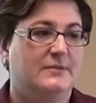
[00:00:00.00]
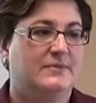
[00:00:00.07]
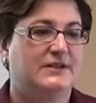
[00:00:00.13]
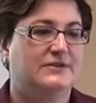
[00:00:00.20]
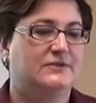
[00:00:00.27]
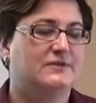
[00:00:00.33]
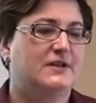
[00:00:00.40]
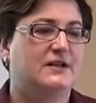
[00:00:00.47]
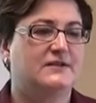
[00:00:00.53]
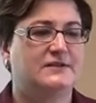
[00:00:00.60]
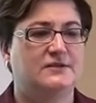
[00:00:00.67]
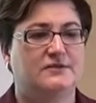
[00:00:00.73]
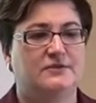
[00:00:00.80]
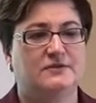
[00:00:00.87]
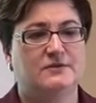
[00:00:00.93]
but there's
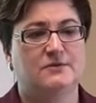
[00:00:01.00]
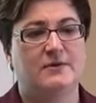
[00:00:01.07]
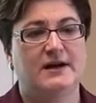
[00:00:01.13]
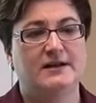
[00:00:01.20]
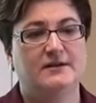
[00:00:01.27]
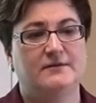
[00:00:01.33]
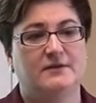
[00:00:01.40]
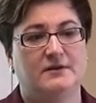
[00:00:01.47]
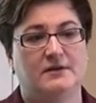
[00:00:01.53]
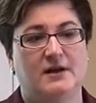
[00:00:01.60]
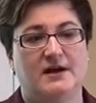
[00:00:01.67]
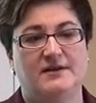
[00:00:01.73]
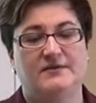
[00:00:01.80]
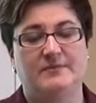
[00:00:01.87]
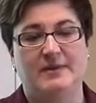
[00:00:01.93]
also there's quite a
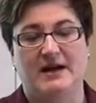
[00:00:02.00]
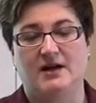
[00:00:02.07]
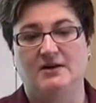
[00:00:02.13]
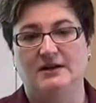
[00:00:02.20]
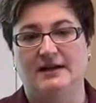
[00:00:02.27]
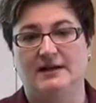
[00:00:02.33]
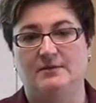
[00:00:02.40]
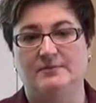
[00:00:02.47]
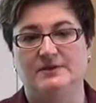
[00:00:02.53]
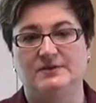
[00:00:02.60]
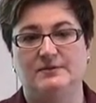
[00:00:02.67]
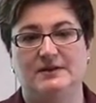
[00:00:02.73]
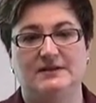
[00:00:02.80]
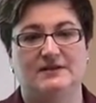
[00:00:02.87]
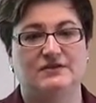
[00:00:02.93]
lot of parallel
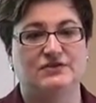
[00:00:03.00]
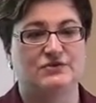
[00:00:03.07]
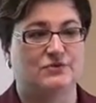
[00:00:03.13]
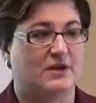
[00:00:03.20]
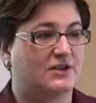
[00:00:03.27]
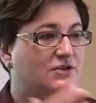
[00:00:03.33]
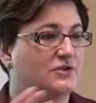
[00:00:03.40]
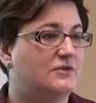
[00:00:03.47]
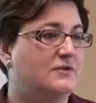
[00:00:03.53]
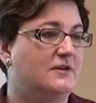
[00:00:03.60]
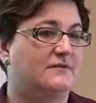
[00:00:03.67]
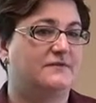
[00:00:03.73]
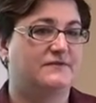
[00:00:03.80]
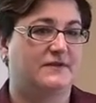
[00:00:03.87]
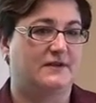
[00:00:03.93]
between the structure of,